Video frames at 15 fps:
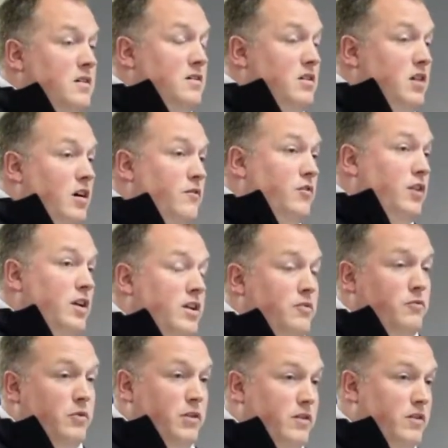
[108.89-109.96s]
covering it
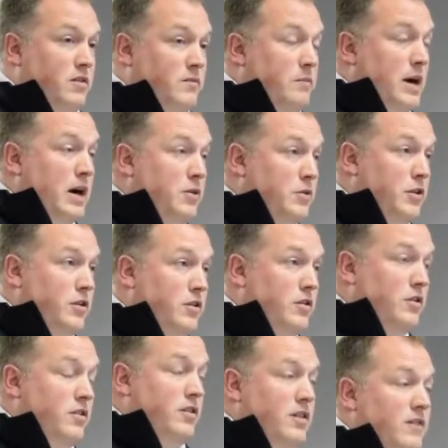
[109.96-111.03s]
with a powder
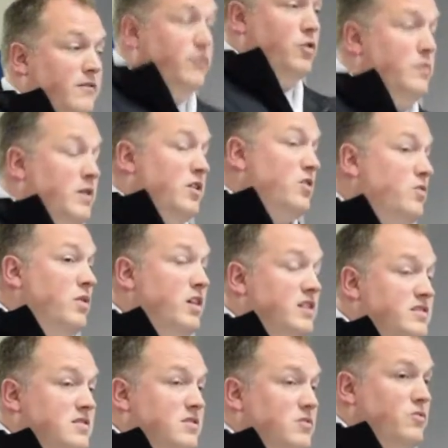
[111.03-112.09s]
and forming a
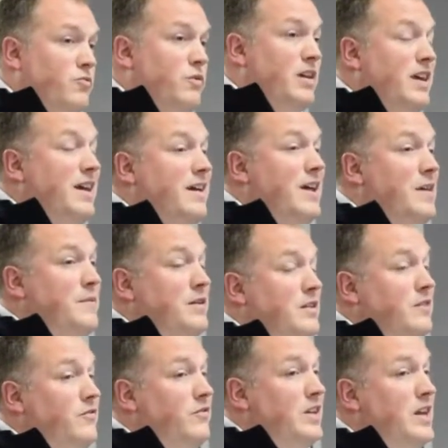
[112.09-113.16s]
crust, we can't aim it at
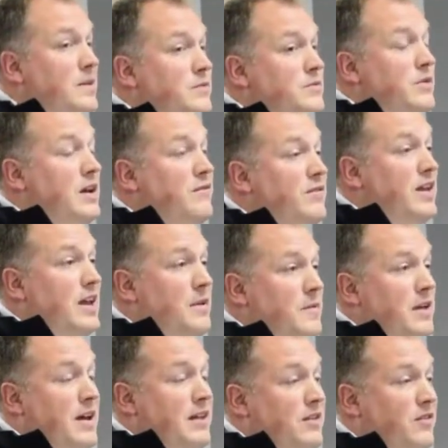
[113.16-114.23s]
the flames, we have to aim
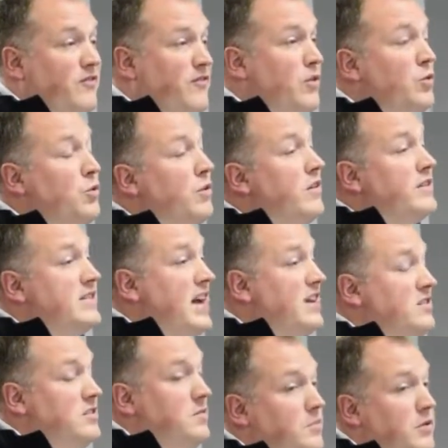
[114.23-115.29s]
it at the fuel that's
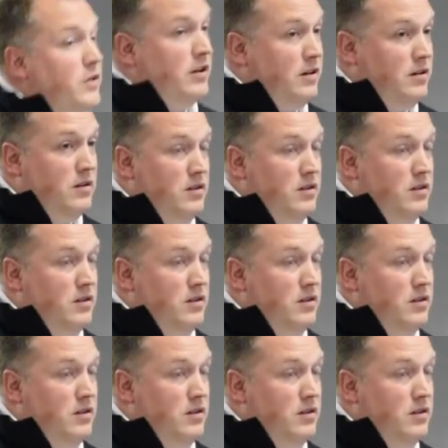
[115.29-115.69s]
actually burning.